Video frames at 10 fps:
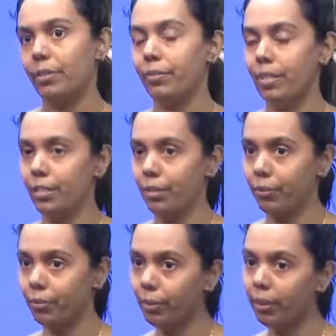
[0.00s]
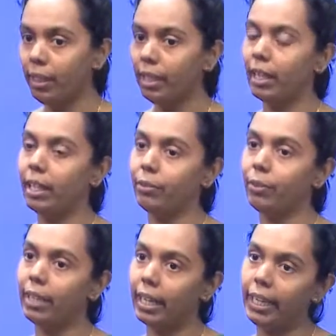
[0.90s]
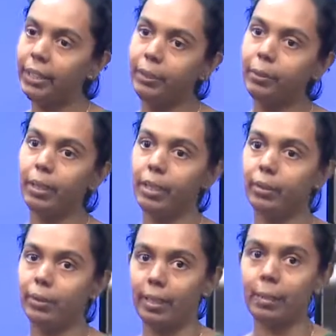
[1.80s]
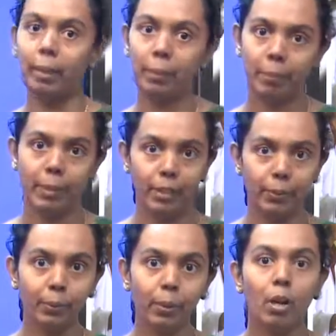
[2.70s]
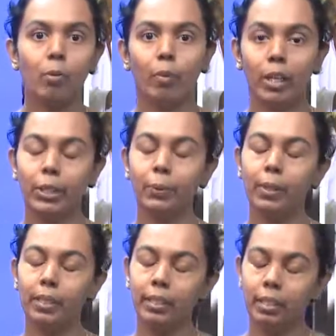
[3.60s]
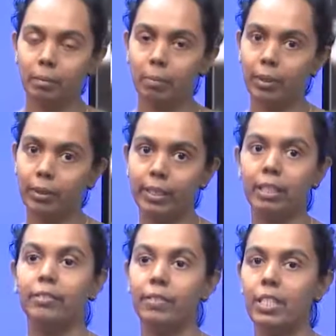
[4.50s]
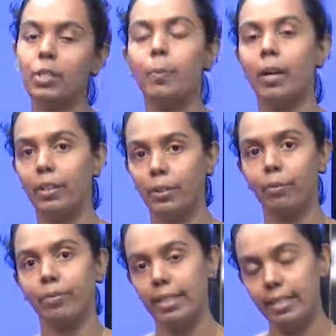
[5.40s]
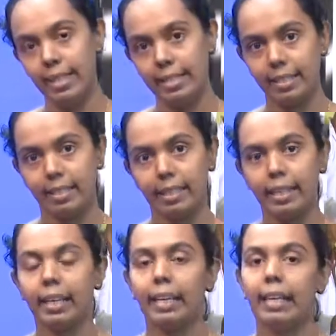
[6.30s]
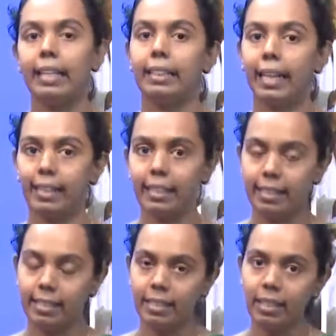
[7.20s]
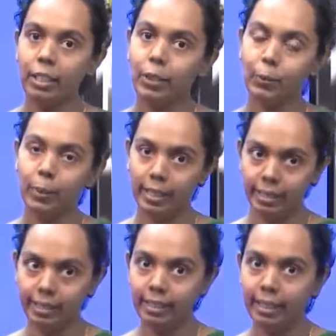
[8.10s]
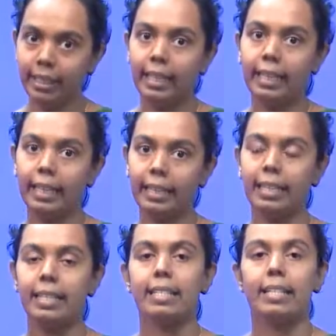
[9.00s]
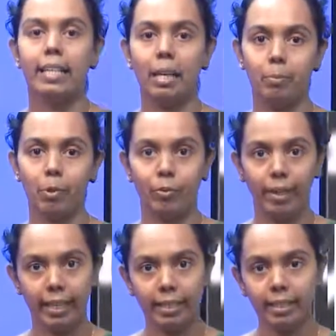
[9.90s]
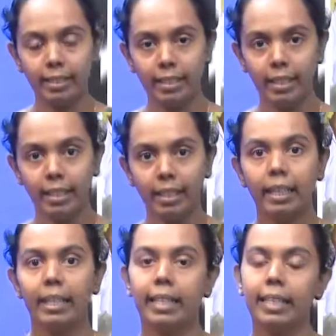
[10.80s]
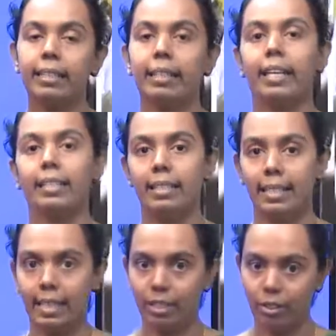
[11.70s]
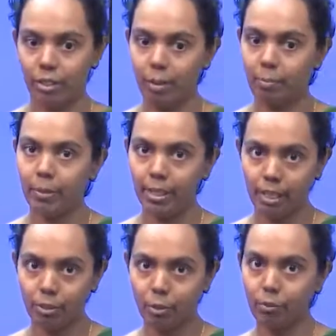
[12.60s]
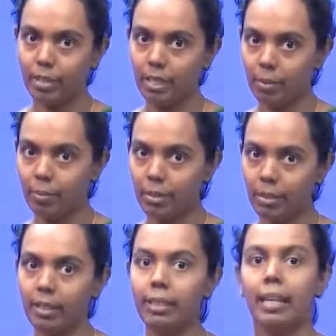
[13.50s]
First of all, I would like to remember you what you learned about the first part of this lesson. In that lesson, you learned heat is a type of energy, heat can change the temperature of a substance,